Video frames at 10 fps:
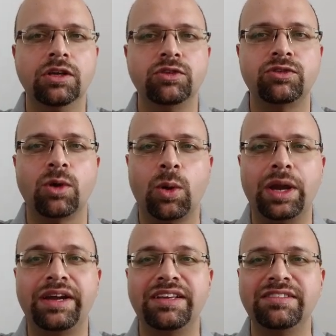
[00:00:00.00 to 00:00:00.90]
So
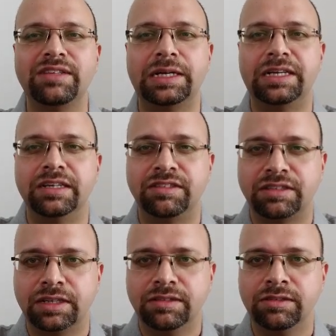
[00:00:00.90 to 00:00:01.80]
it is the
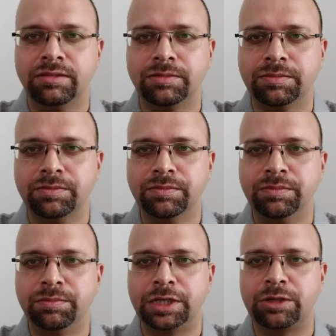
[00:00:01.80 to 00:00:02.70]
distance
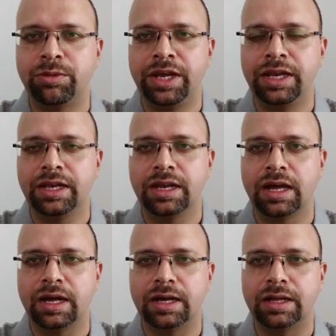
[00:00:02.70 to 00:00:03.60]
between
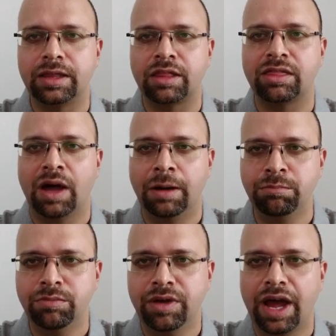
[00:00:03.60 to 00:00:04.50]
the
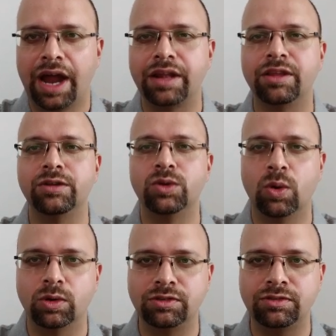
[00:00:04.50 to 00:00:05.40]
thumb and the
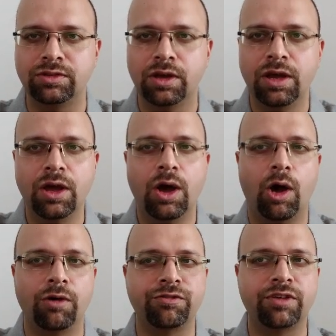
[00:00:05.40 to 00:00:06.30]
nose
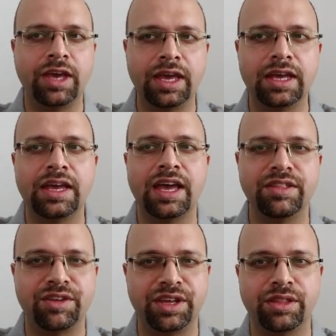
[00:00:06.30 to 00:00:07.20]
of King
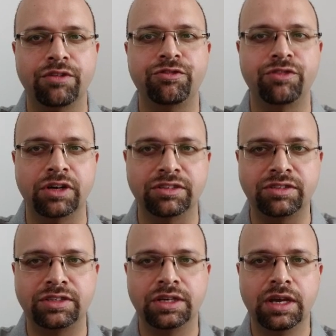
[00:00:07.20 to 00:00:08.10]
Henry I,
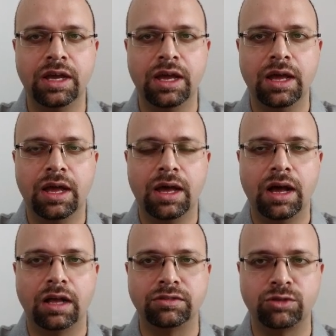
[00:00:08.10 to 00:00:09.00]

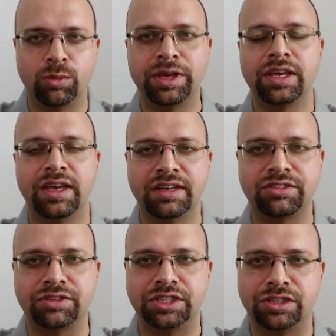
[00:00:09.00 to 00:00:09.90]
assuming he
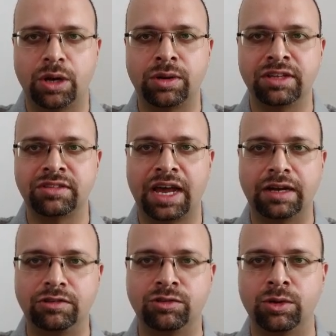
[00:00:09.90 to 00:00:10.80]
has stretched out his hand.